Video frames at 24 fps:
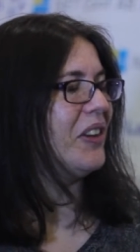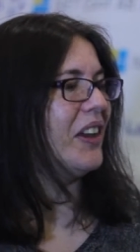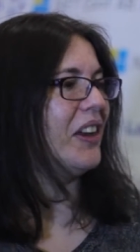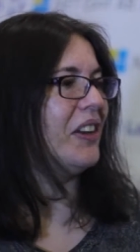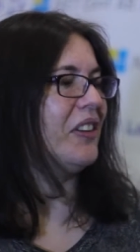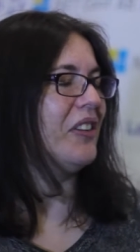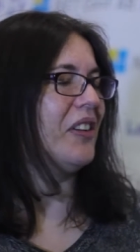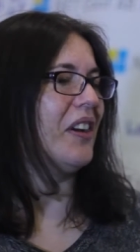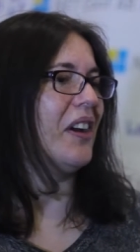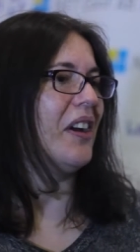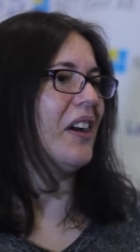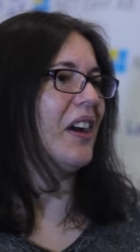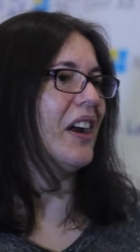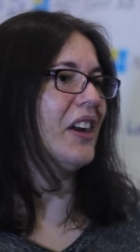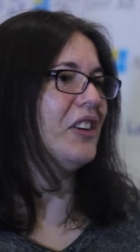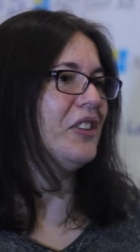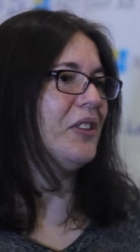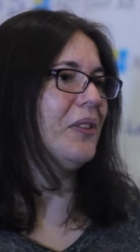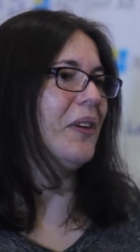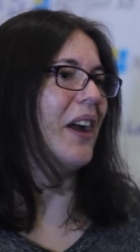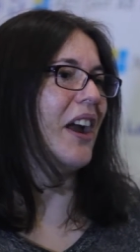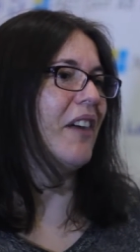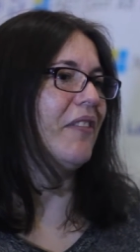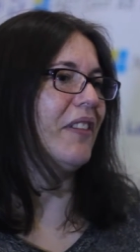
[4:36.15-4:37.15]
And I
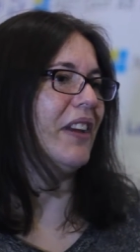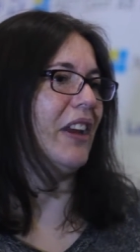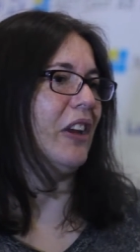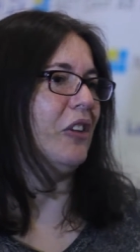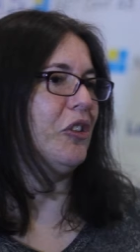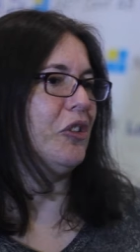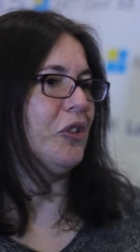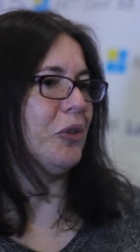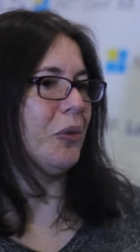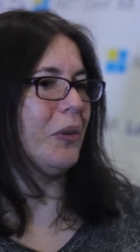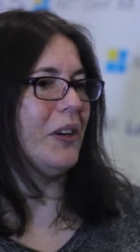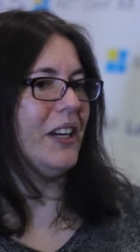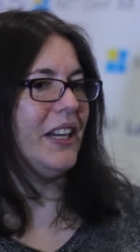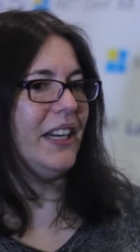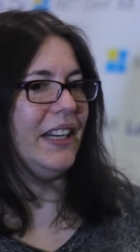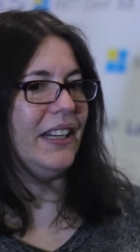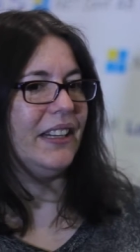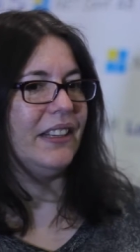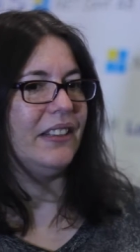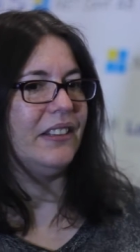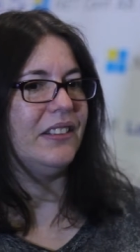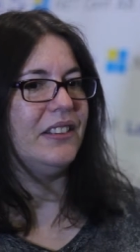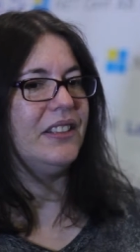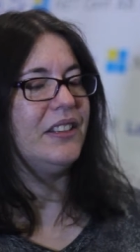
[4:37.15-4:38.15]
do have a history
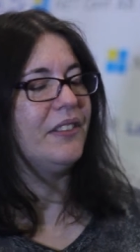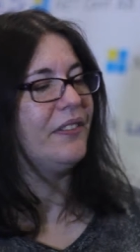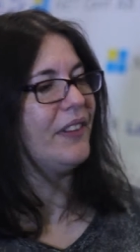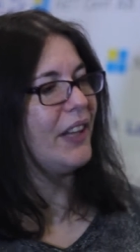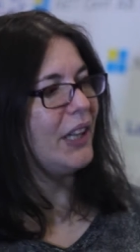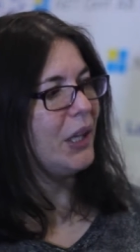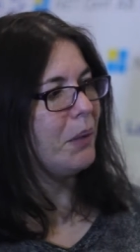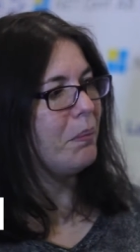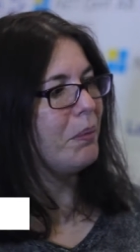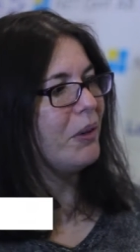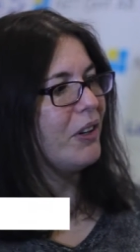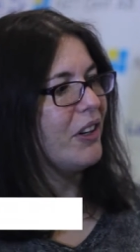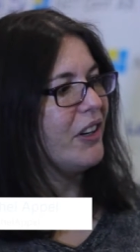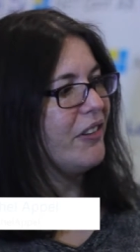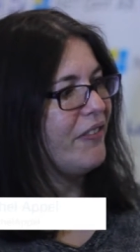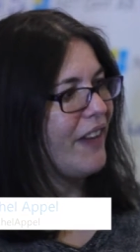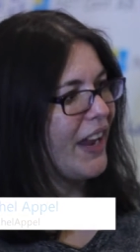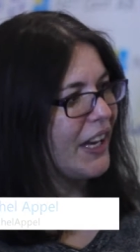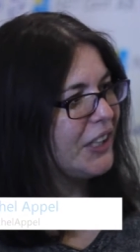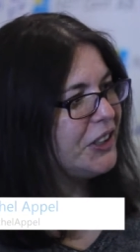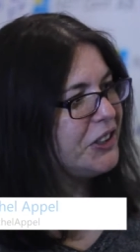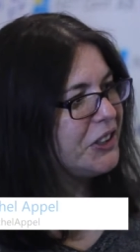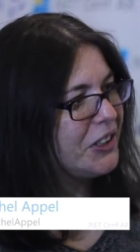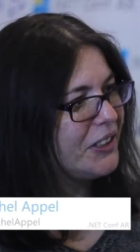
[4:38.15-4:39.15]
in developer
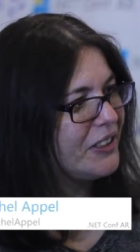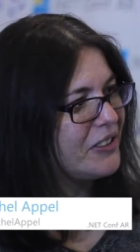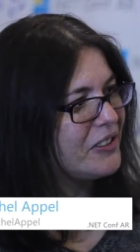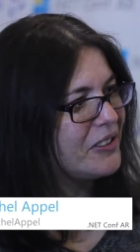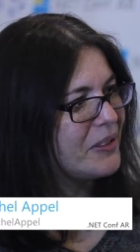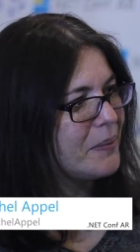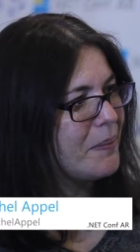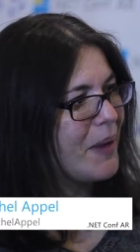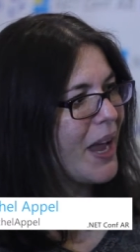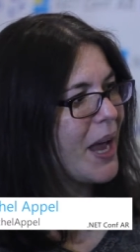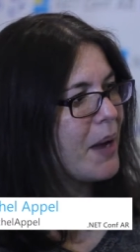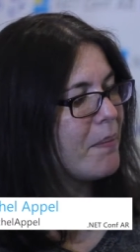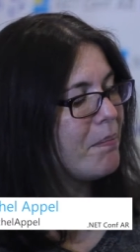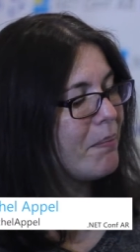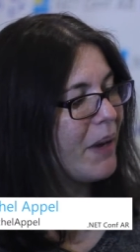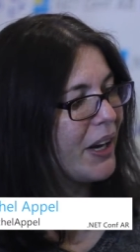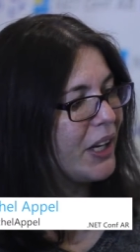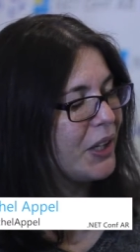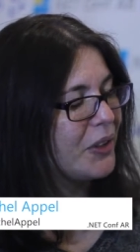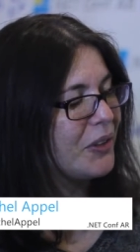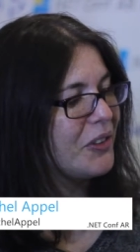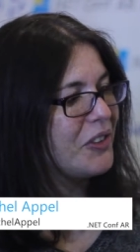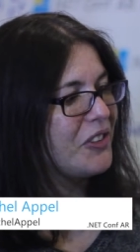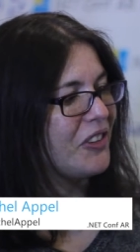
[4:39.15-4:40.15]
evangelism at
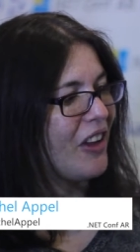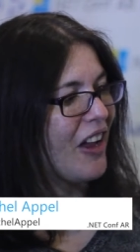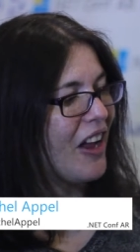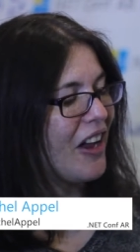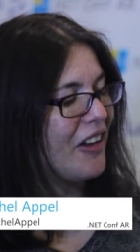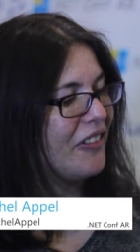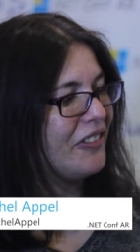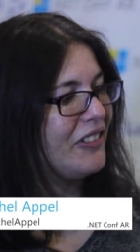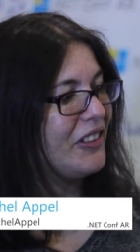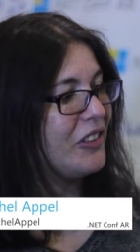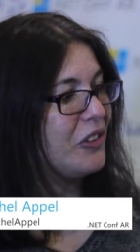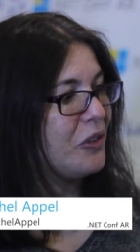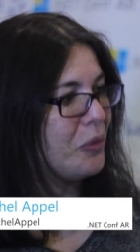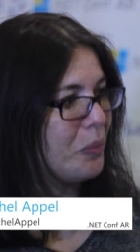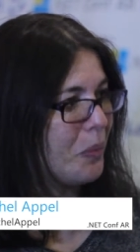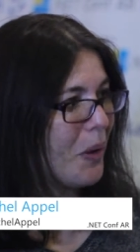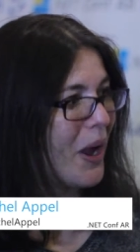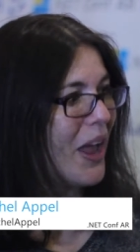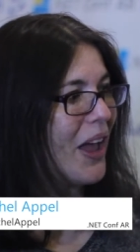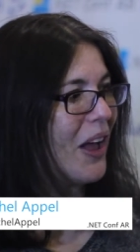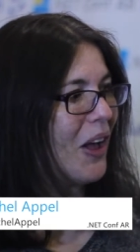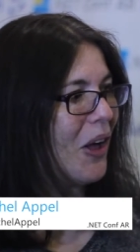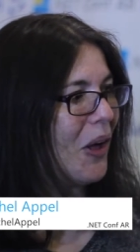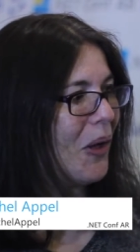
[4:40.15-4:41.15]
Microsoft as
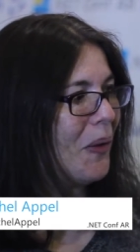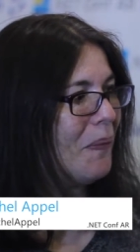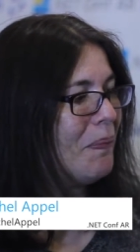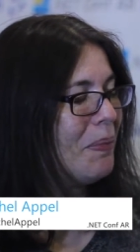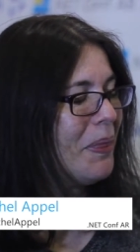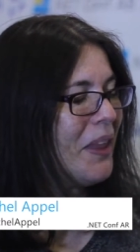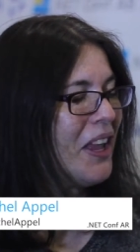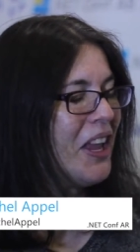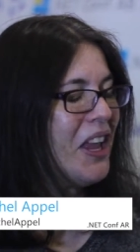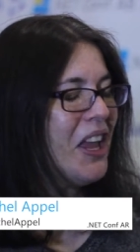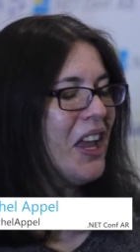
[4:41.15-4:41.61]
well.